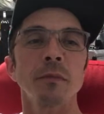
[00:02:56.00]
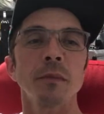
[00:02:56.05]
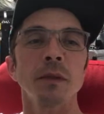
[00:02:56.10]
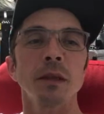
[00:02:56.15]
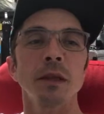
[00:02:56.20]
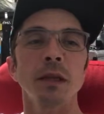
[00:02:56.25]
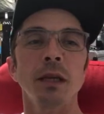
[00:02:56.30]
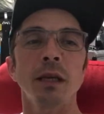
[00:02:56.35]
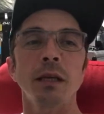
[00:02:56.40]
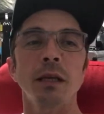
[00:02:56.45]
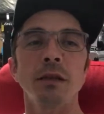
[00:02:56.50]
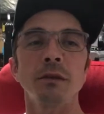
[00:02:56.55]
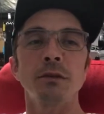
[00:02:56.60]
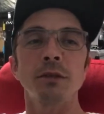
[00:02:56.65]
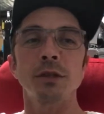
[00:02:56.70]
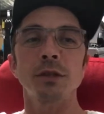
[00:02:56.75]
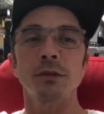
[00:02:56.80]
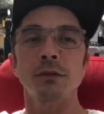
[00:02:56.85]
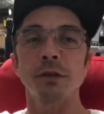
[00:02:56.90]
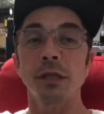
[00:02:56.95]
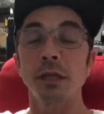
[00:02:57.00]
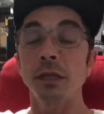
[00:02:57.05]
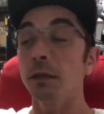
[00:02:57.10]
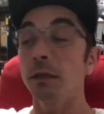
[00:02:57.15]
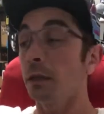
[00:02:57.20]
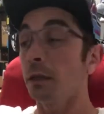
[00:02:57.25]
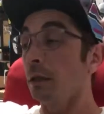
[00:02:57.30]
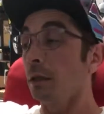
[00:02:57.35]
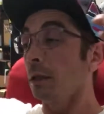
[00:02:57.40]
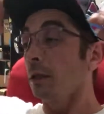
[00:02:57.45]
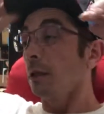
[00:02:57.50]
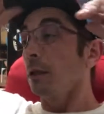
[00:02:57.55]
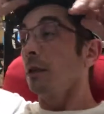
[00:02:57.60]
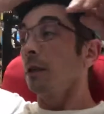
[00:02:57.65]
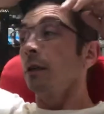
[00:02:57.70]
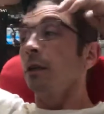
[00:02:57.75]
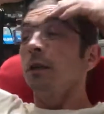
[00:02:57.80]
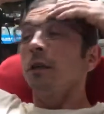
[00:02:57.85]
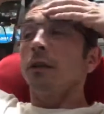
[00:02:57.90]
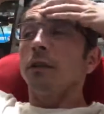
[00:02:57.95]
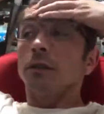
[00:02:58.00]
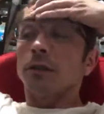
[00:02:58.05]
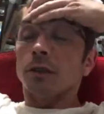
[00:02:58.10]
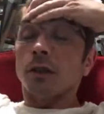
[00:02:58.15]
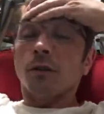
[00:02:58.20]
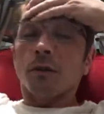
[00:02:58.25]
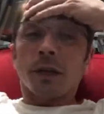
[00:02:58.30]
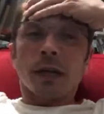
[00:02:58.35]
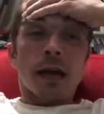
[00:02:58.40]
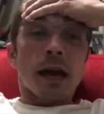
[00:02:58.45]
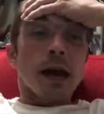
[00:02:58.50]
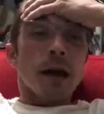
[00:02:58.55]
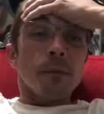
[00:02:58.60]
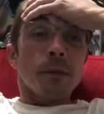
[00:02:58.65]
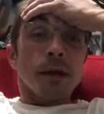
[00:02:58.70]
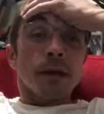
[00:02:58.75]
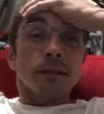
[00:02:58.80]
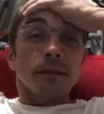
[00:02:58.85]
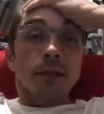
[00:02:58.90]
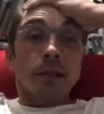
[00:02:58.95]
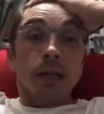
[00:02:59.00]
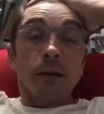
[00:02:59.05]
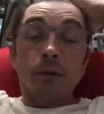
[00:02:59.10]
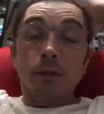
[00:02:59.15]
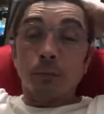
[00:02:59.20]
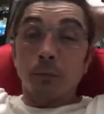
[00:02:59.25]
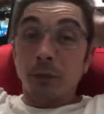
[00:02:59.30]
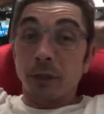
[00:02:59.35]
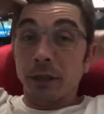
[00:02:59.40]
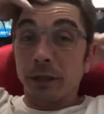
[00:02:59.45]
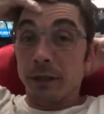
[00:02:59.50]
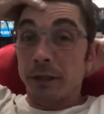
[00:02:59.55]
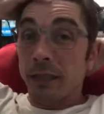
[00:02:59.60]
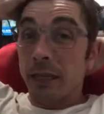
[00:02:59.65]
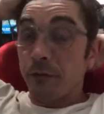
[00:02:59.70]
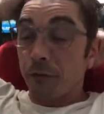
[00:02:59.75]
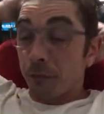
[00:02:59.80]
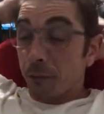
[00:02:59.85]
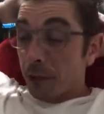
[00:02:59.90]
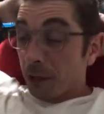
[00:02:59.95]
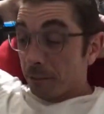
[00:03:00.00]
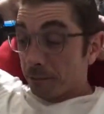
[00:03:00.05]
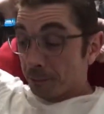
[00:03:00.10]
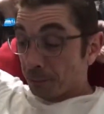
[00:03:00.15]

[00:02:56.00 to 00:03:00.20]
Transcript: Thank you, Cherie. So yeah, man, today was a pretty good day for me.